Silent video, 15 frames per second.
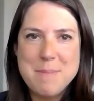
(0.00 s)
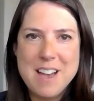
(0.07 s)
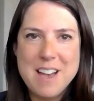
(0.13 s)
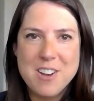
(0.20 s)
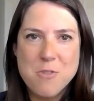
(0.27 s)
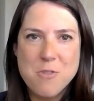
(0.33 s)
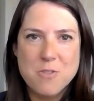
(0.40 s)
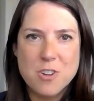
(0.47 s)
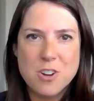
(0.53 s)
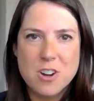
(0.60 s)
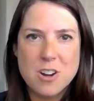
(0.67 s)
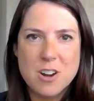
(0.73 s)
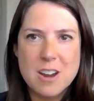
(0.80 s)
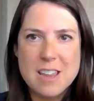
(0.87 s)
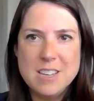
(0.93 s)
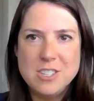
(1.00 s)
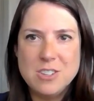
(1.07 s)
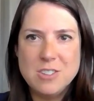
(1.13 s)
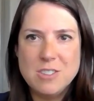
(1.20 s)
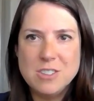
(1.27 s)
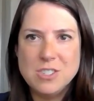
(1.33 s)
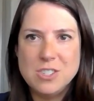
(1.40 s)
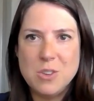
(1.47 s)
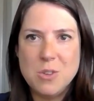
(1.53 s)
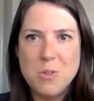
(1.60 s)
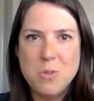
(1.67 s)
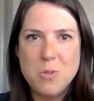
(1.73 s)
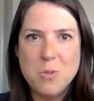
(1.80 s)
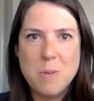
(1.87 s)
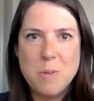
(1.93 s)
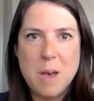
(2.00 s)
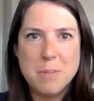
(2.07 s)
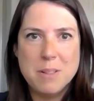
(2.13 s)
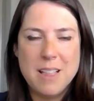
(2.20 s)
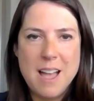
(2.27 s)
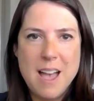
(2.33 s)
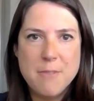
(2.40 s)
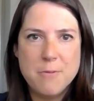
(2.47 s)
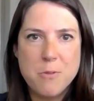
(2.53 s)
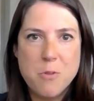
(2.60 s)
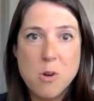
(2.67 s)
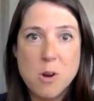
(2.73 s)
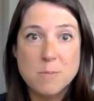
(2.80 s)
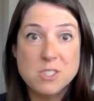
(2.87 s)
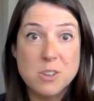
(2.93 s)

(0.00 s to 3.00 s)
back over into the Zoom platform.